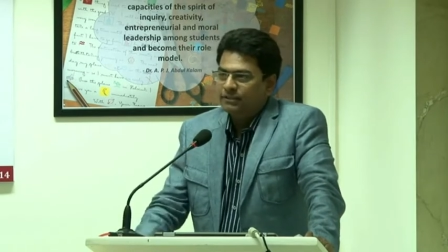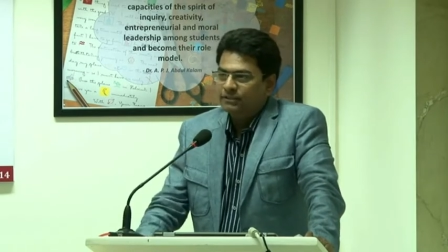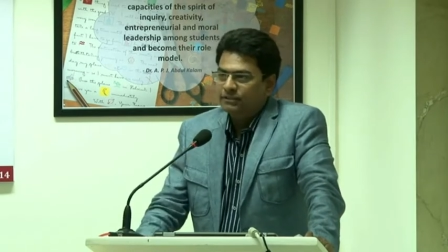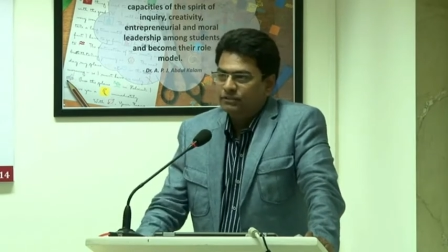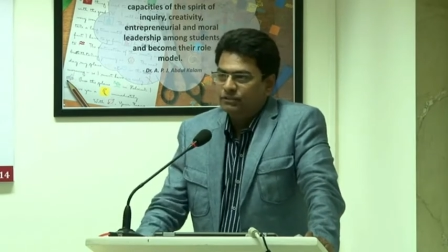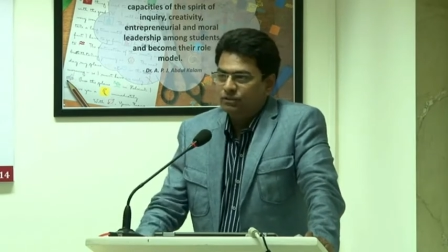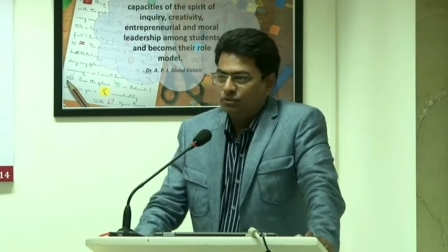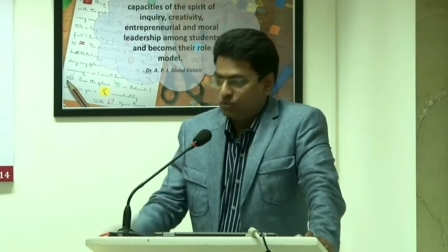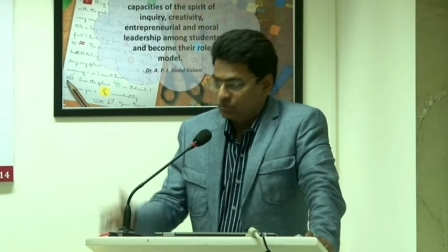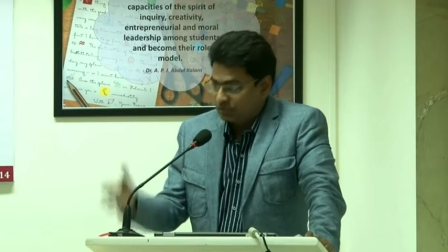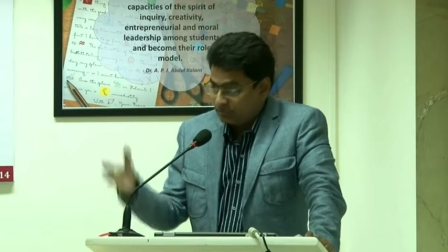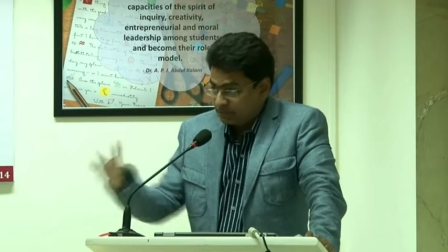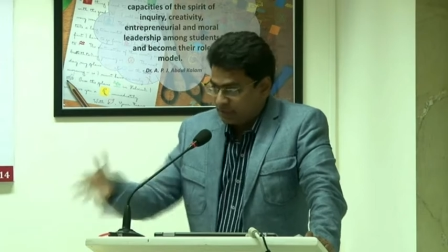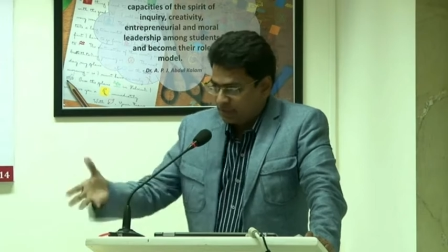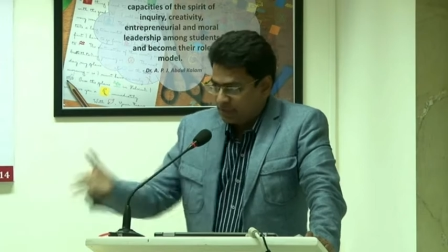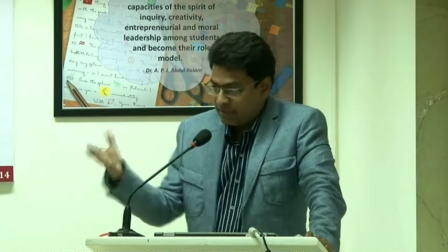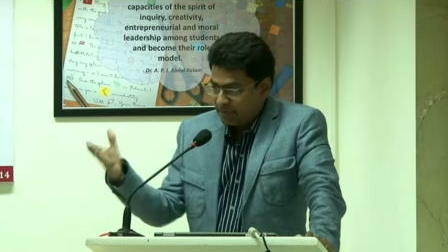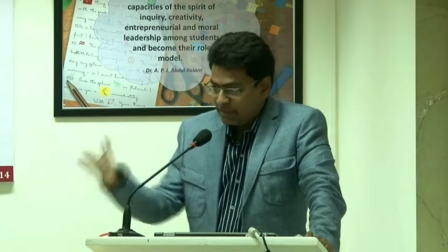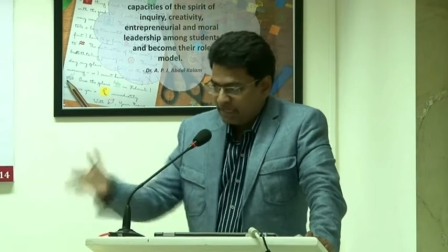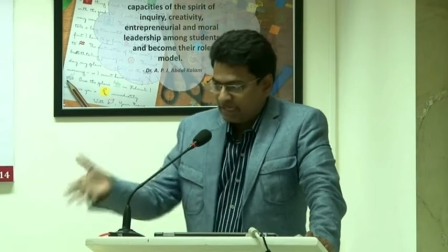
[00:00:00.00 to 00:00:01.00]
So the
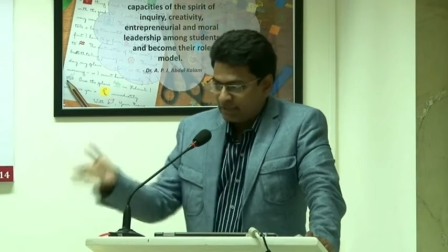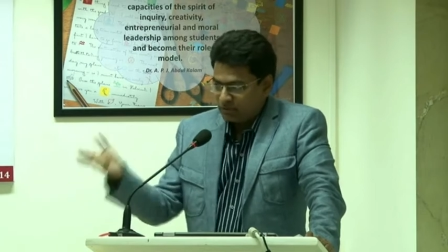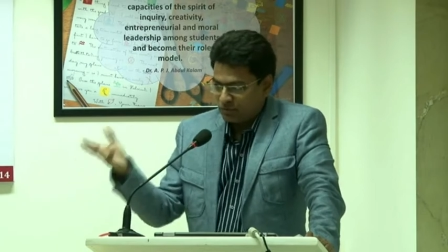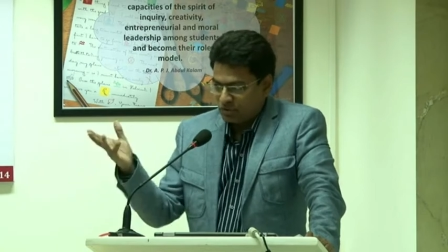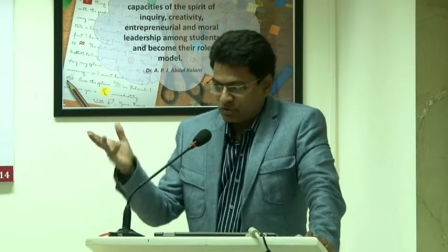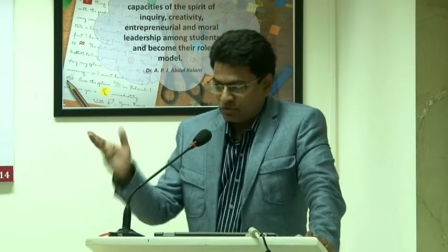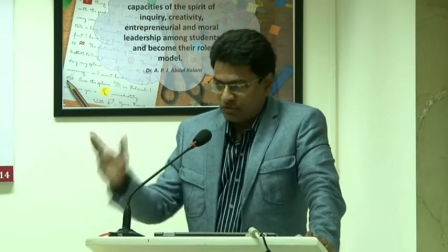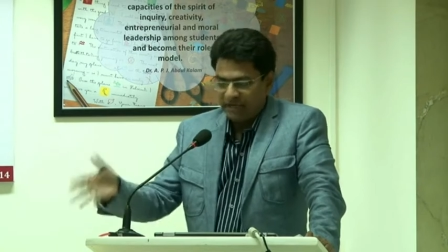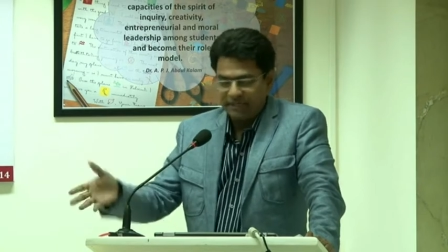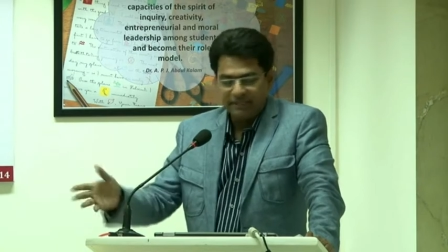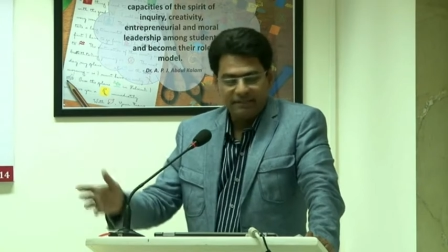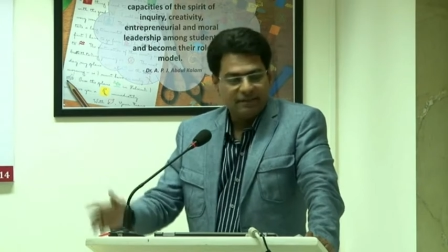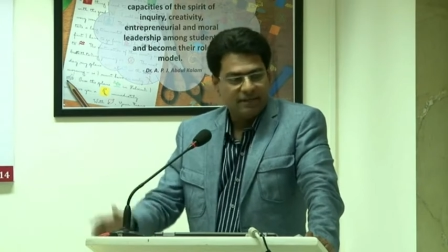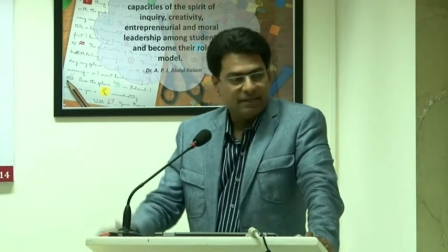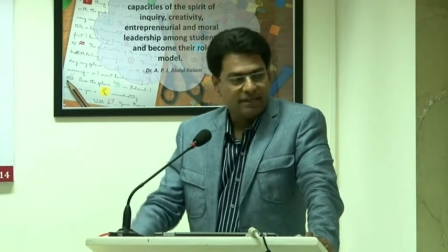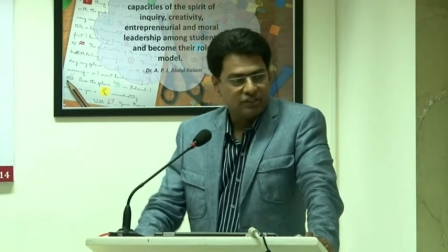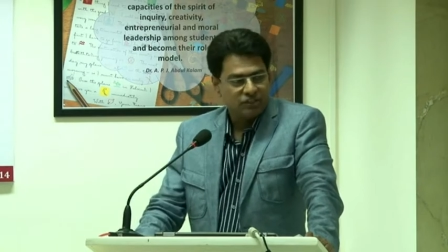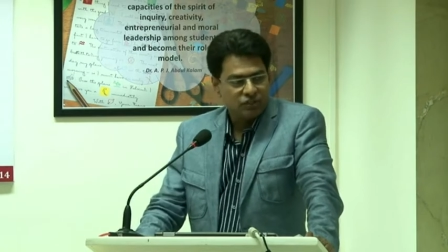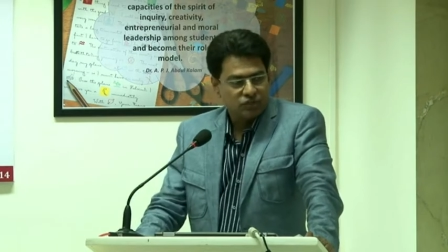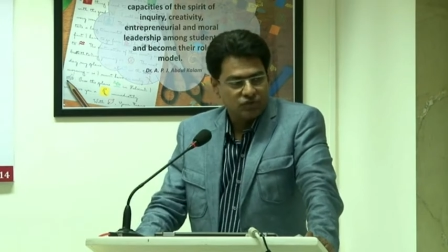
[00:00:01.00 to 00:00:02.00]
rebellion was right there
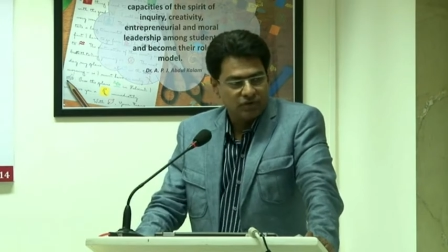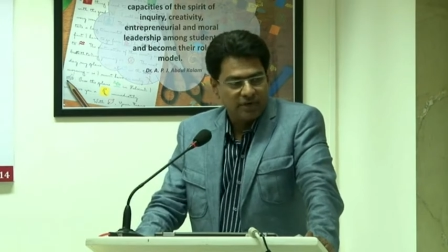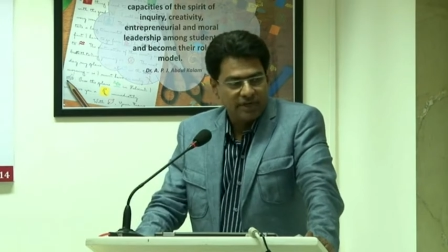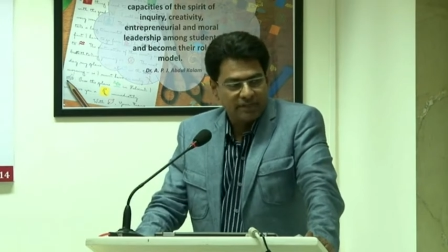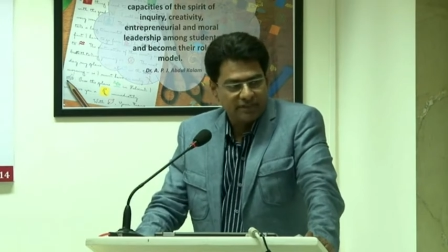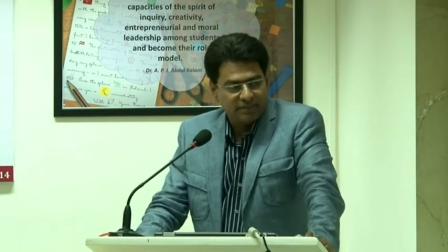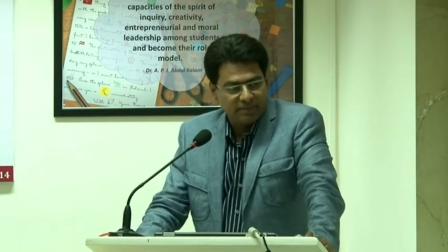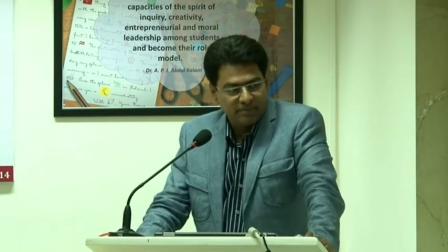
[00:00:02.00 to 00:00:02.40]
in the shrine.